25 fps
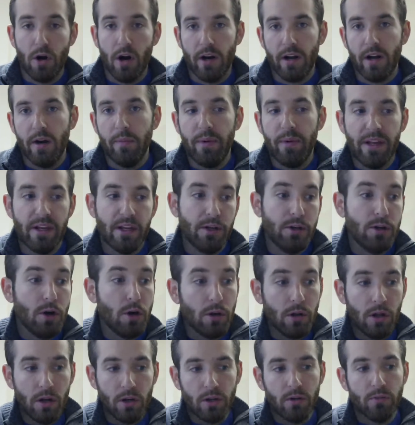company can
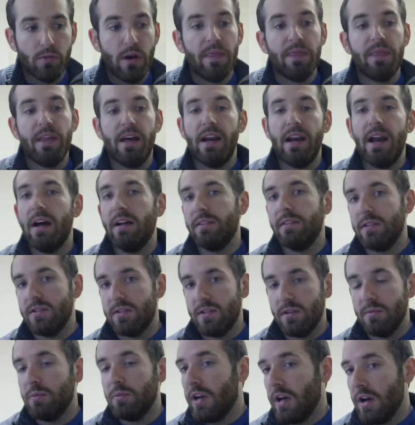no longer rent that out to
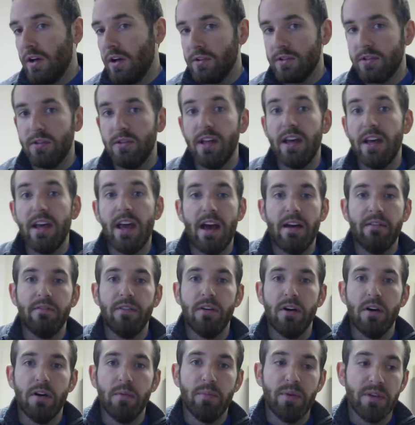someone else. So they have
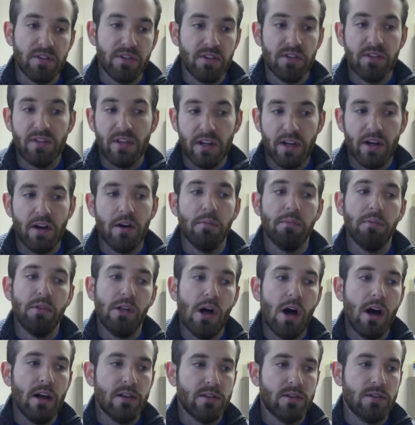a business income
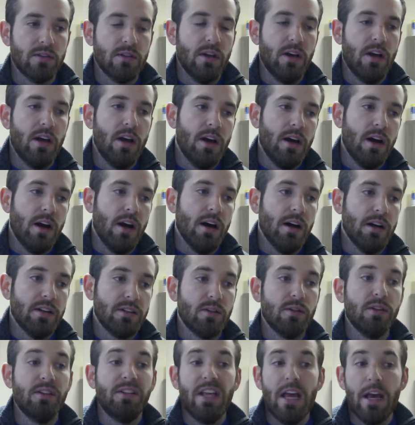loss.
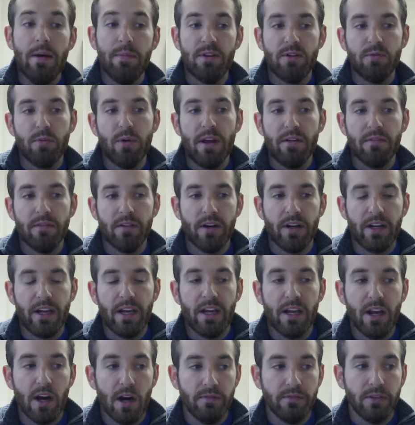So the damage waiver
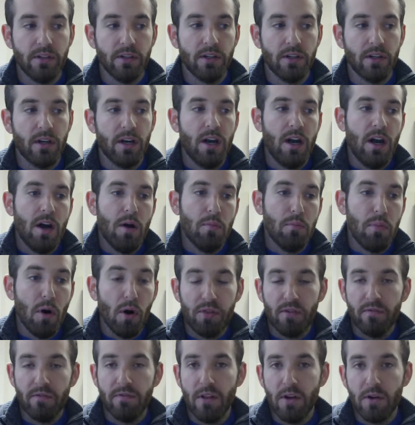can cover
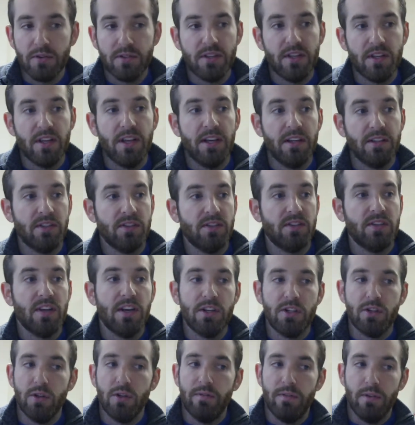both of those things.
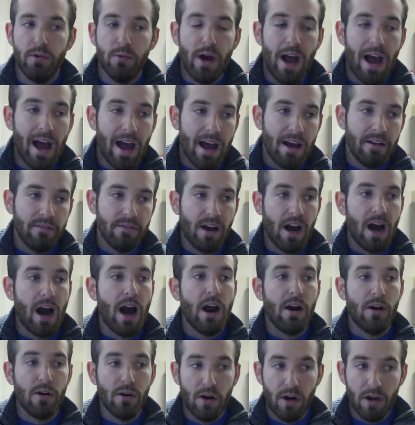Essentially, if you have the
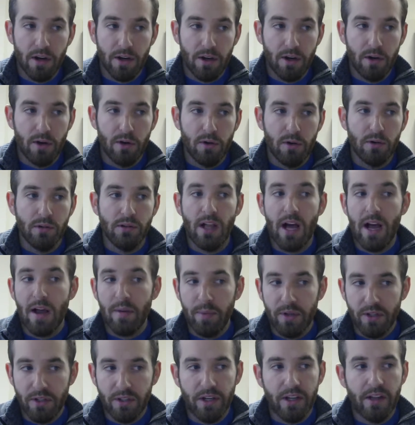hired auto
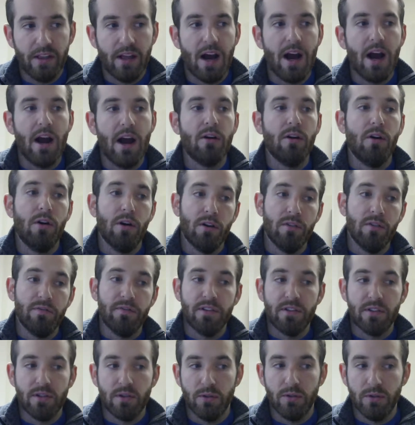liability, the hired auto
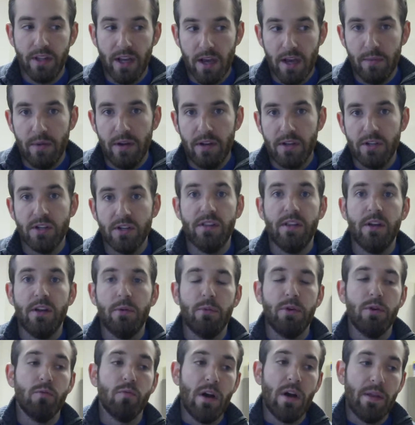physical damage, and then
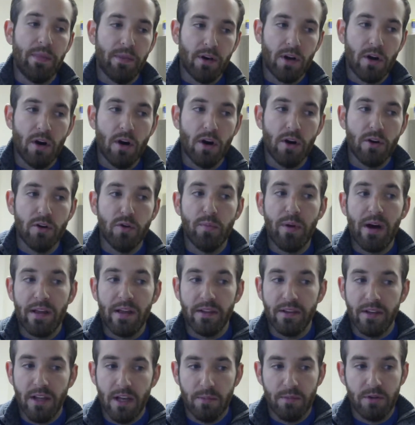when you rent the car and you buy
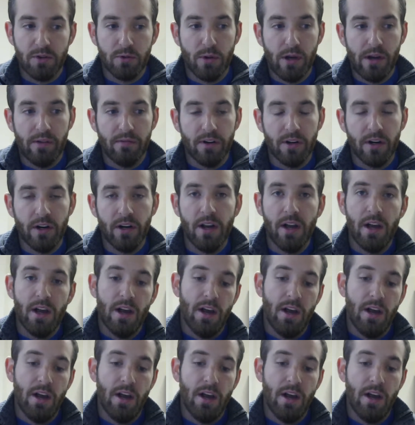the damage waiver,